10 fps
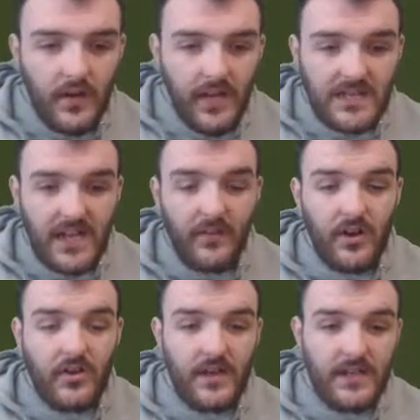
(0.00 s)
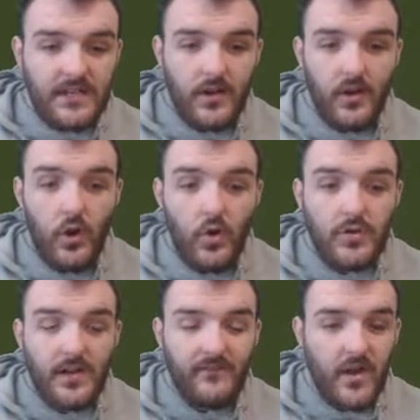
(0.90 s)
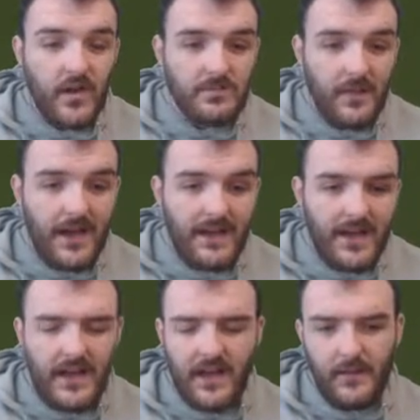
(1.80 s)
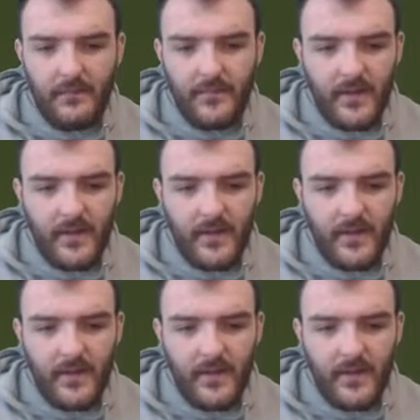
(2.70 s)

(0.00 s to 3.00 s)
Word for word: Let's have a look at this. Who's the first man there?